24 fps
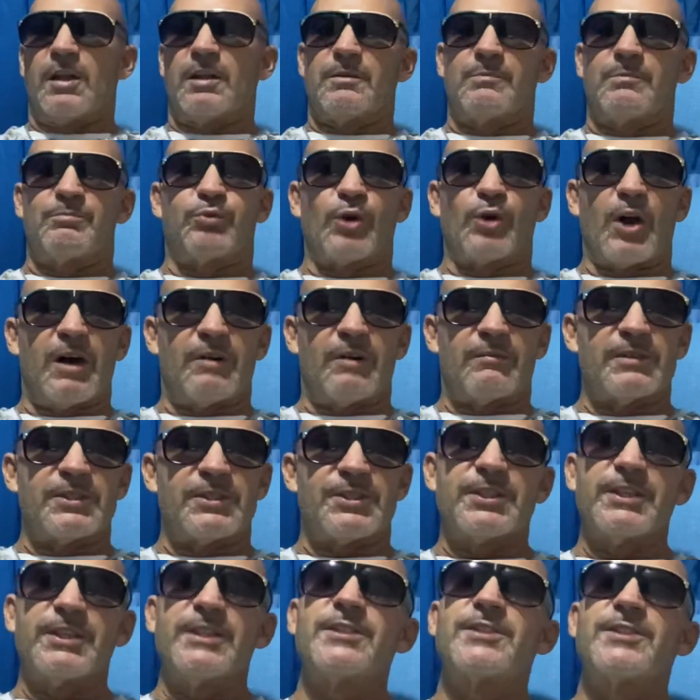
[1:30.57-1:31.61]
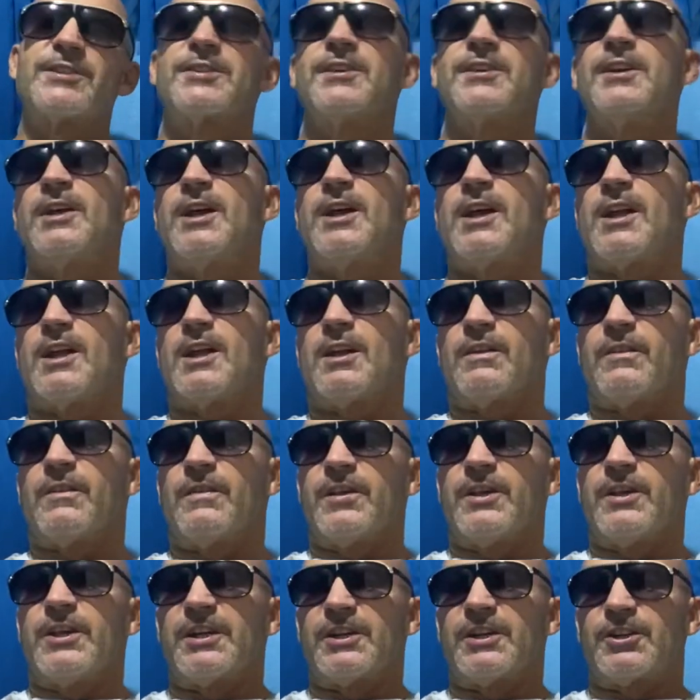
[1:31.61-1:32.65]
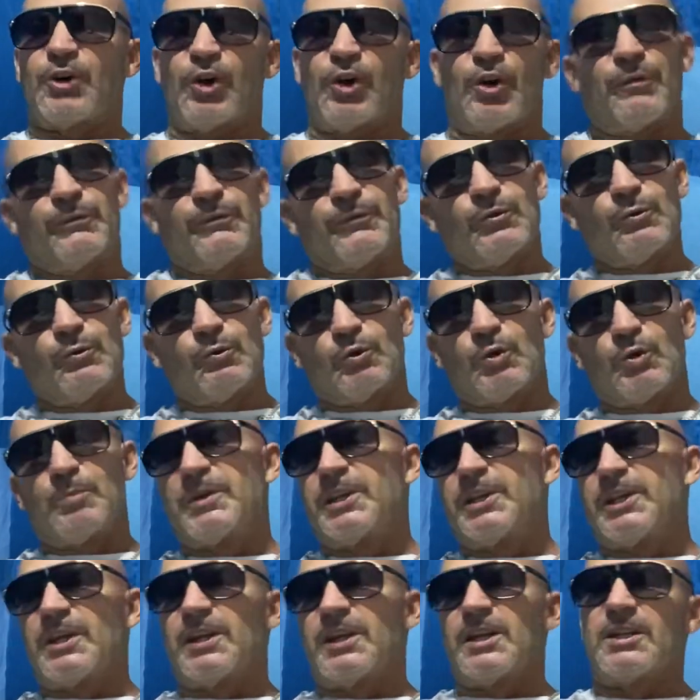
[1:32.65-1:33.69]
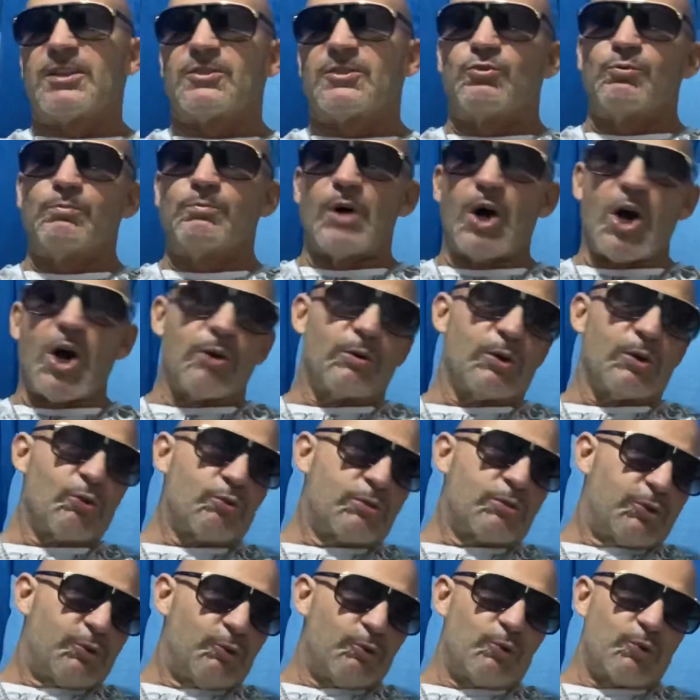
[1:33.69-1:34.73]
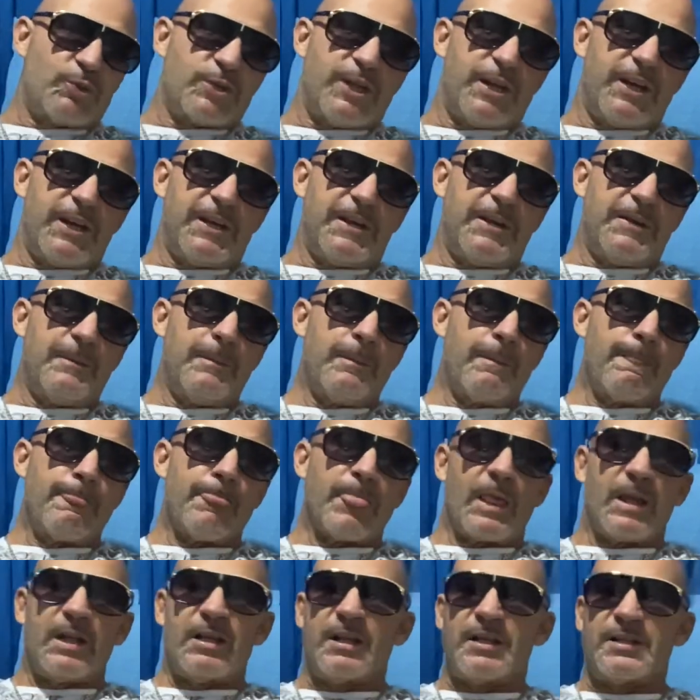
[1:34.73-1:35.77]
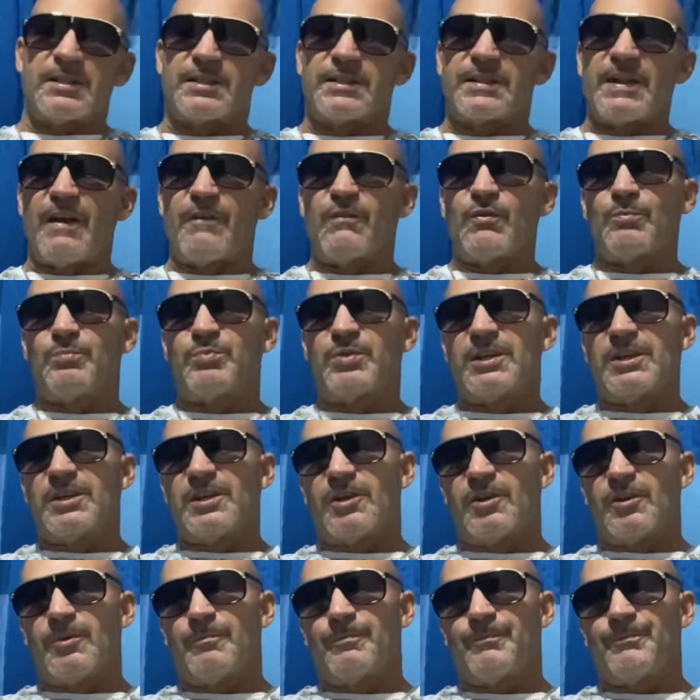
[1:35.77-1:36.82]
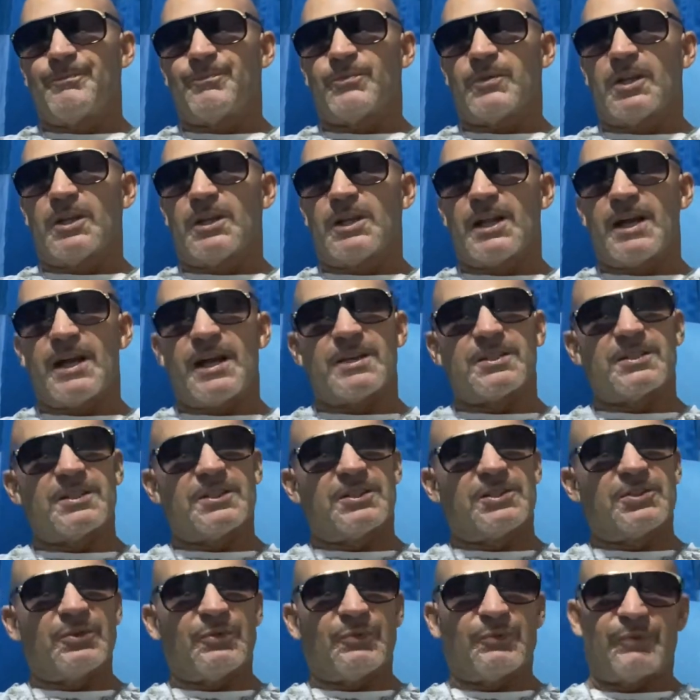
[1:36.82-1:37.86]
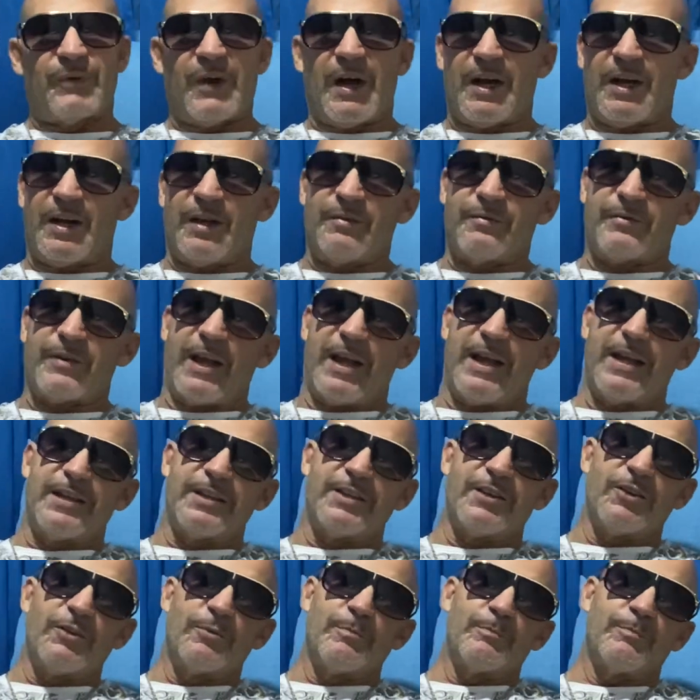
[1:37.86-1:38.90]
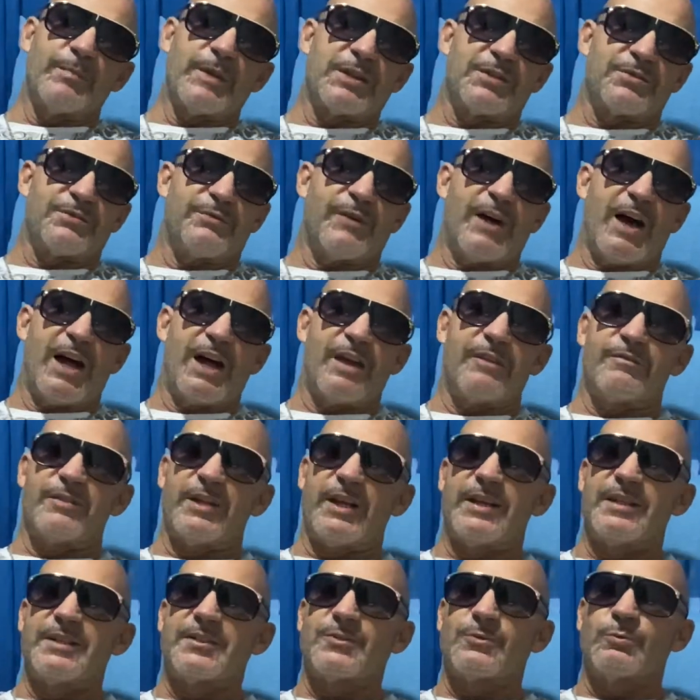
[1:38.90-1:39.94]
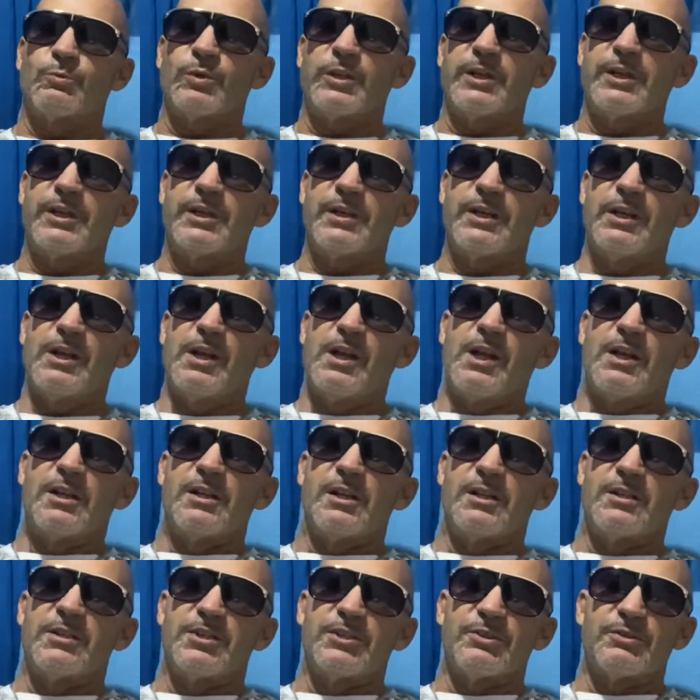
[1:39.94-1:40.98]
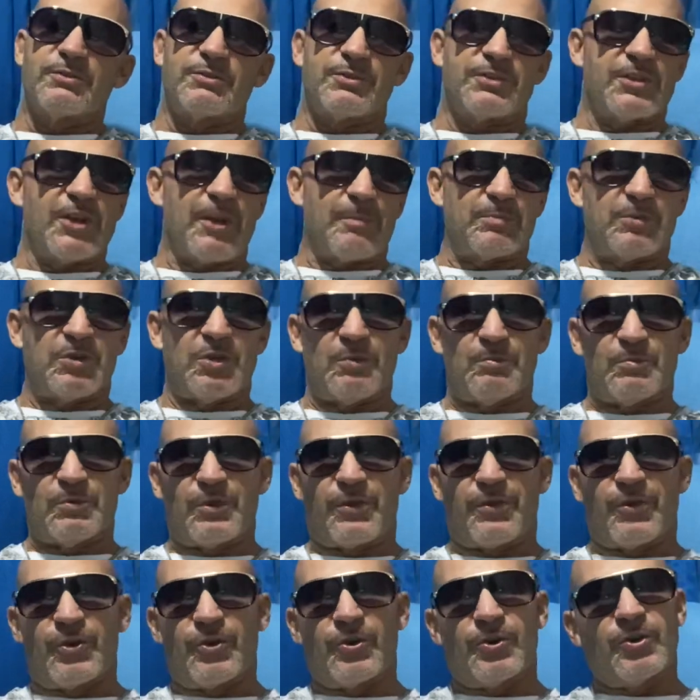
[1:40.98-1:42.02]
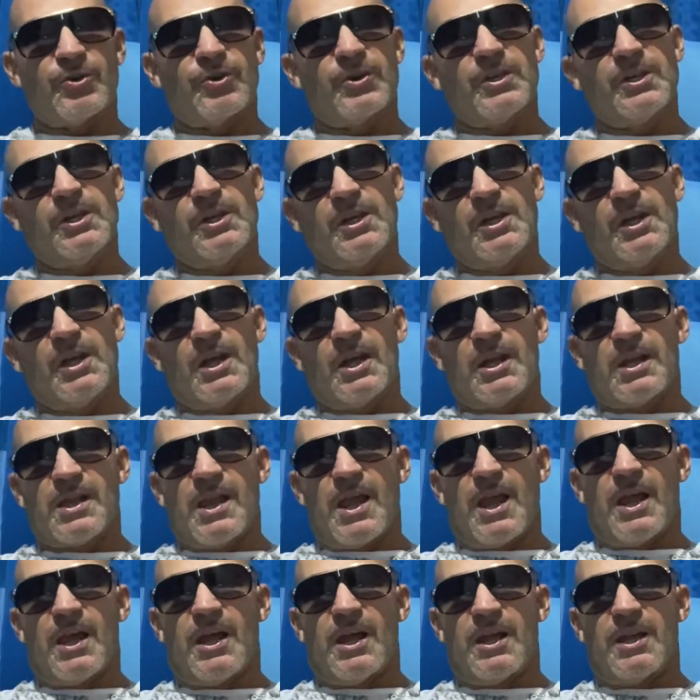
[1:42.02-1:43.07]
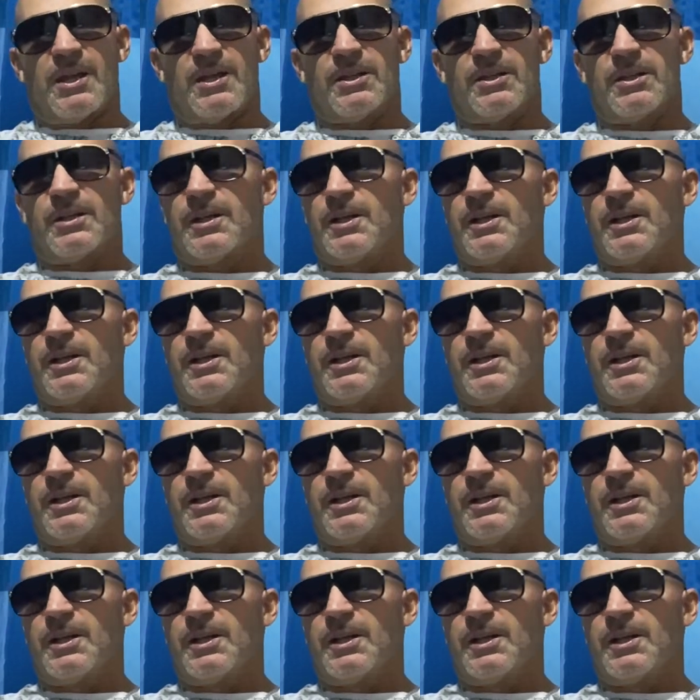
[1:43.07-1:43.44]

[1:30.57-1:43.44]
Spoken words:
provinces, the curfew will begin tomorrow, Tuesday, at 7 p.m. and last until 5 a.m. That's 5 days a week until September 3rd. And